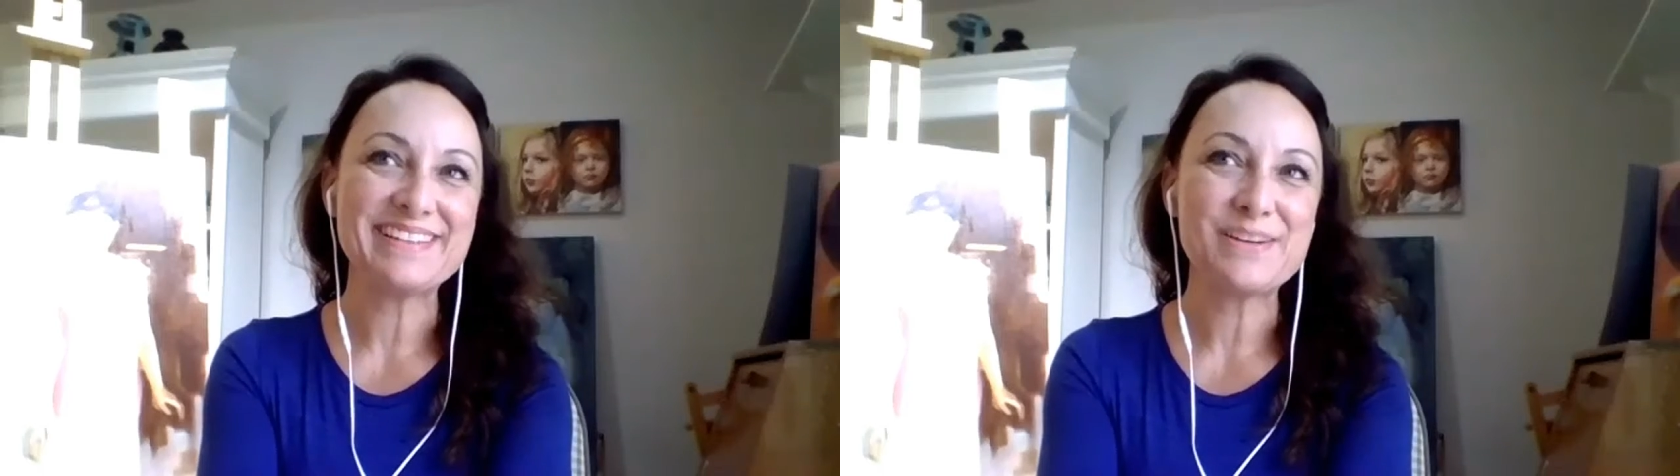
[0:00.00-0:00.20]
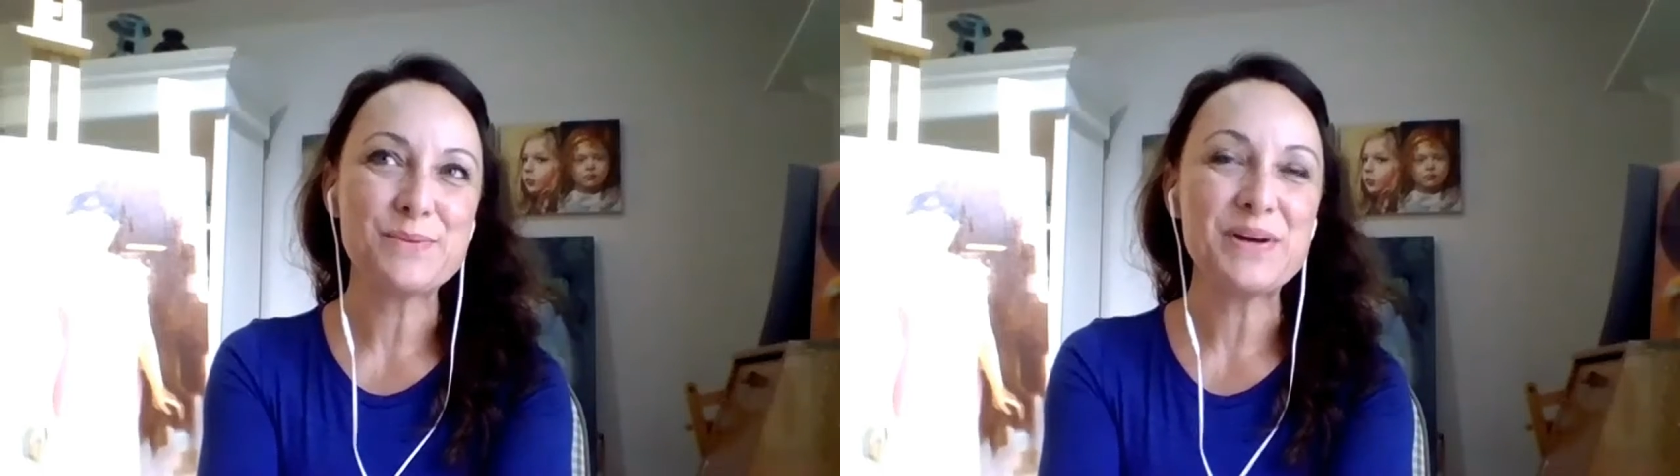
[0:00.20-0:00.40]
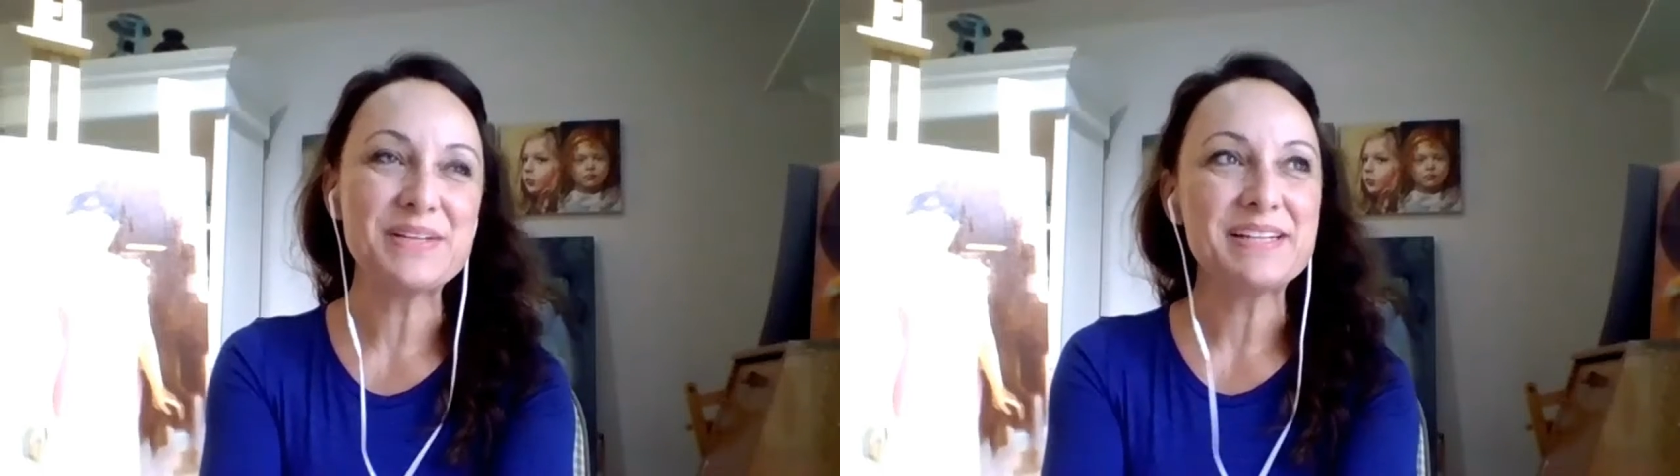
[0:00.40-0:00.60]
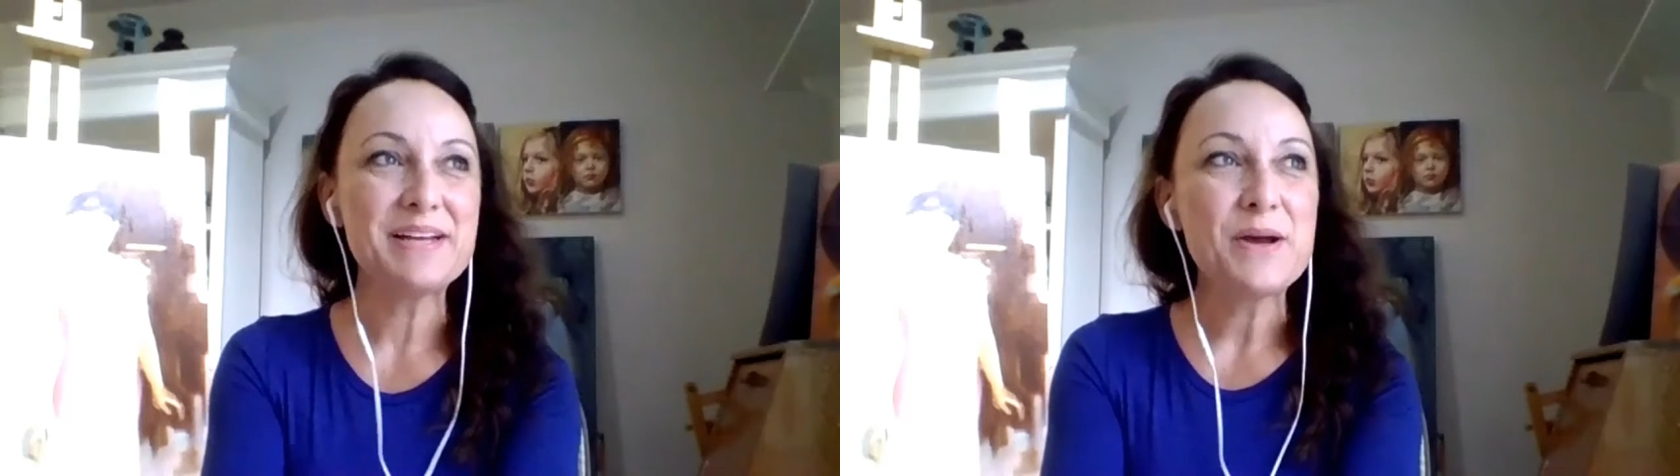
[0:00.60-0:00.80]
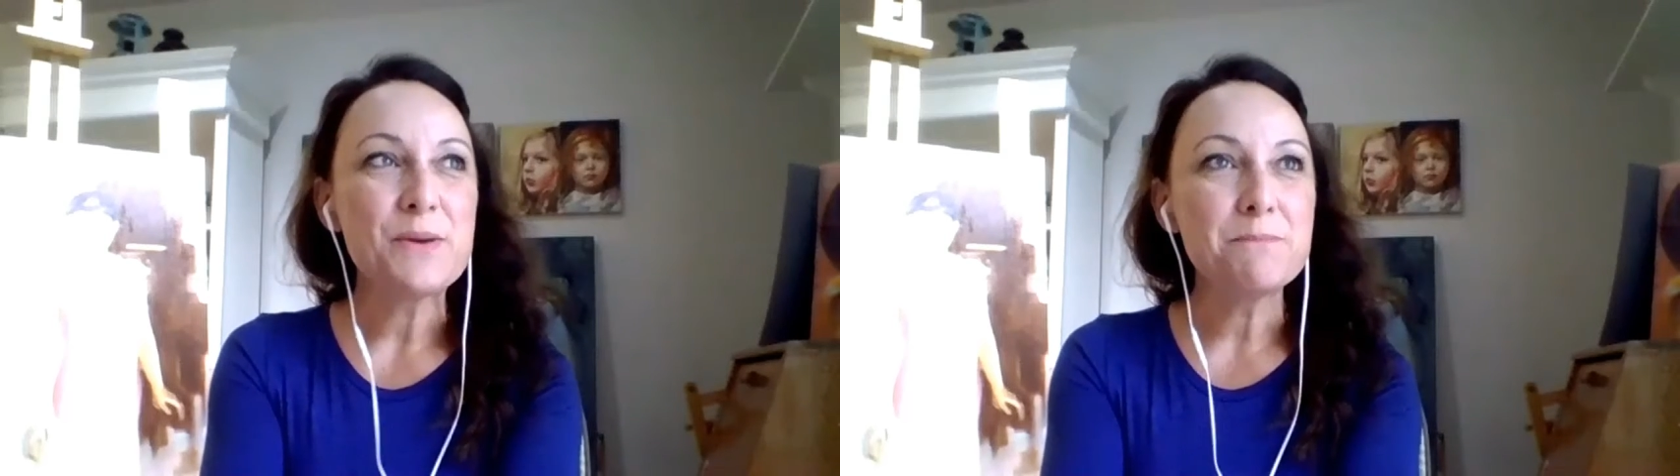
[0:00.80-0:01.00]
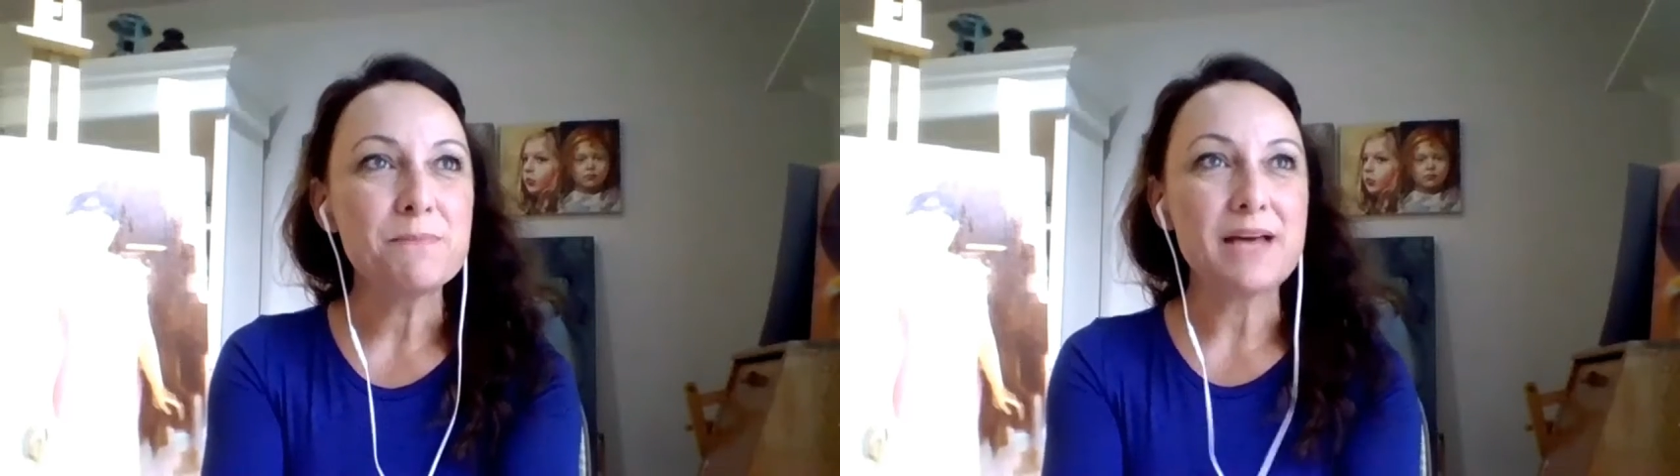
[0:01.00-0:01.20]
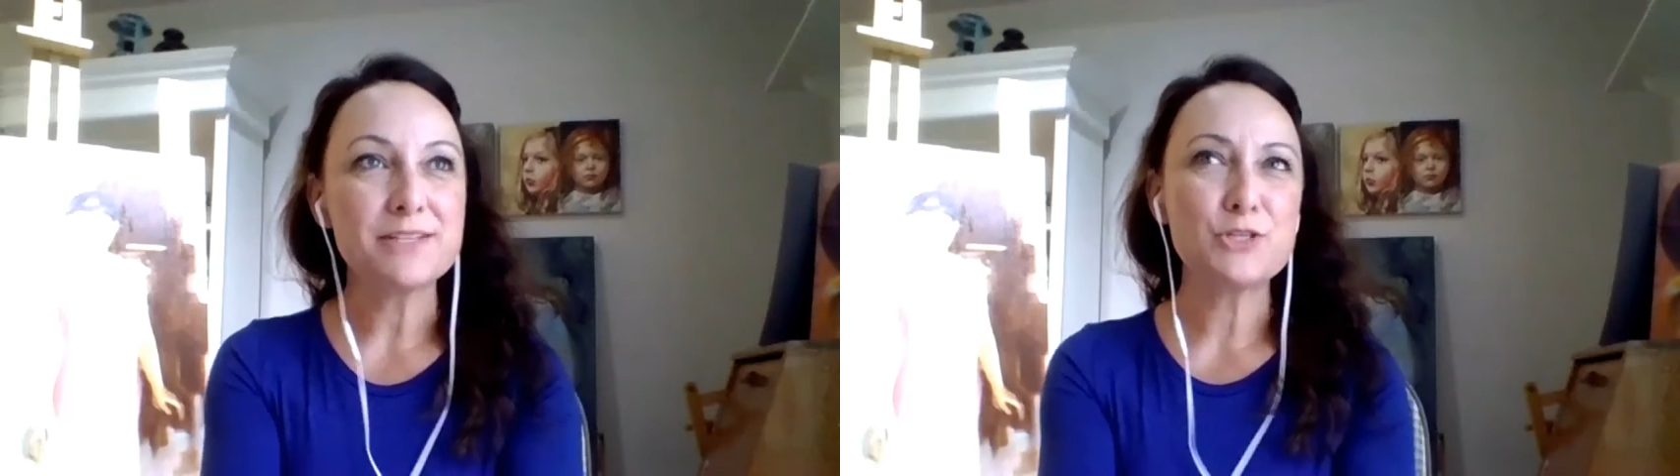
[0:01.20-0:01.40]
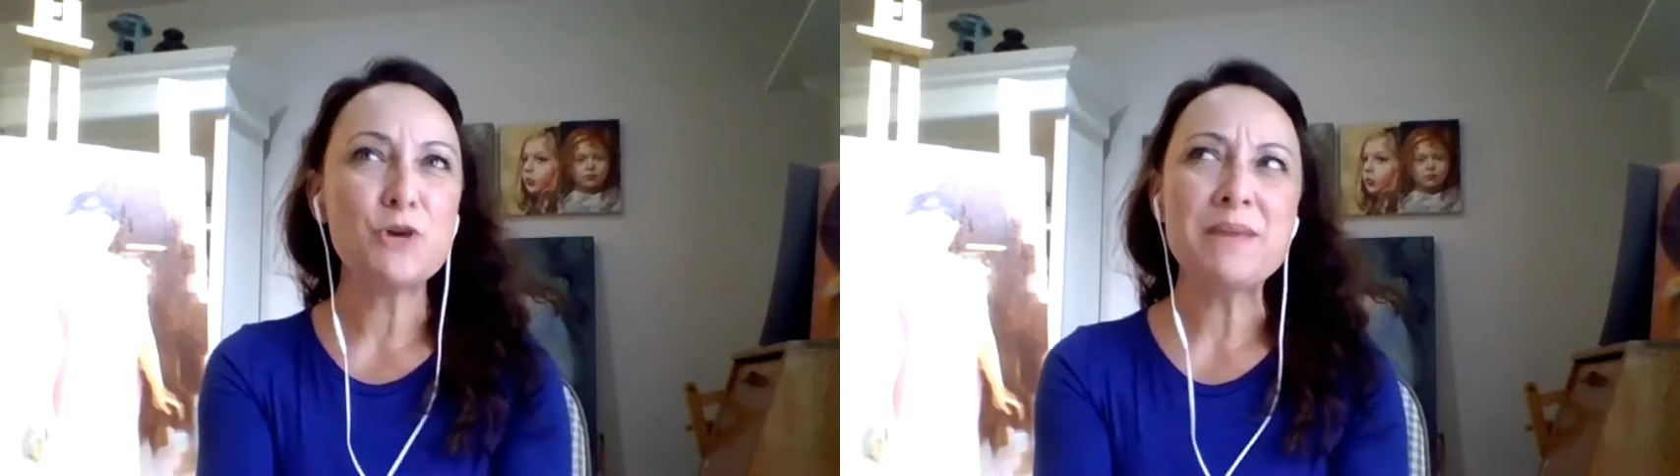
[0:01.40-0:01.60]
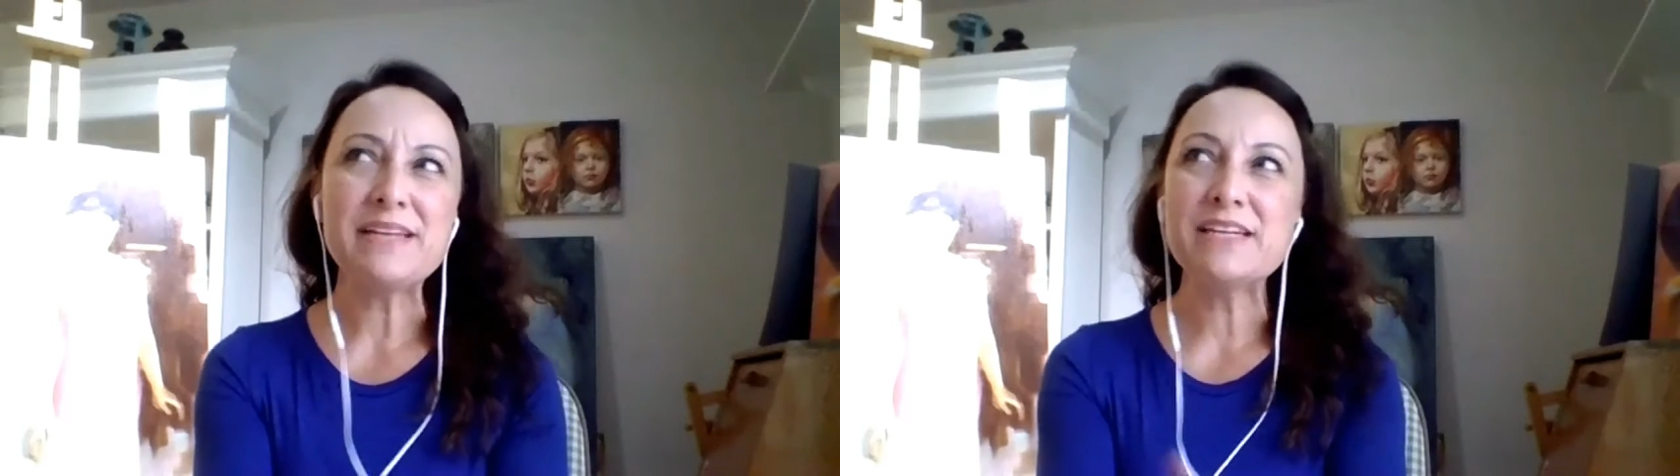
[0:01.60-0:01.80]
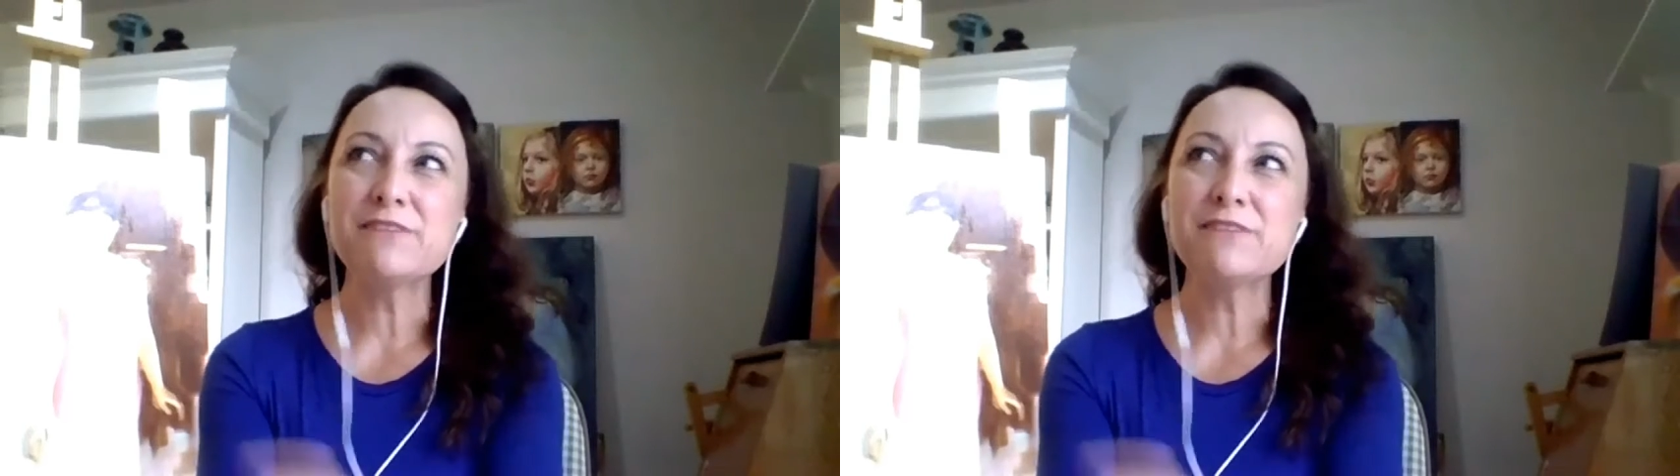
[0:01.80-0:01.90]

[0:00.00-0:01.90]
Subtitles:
Well, so many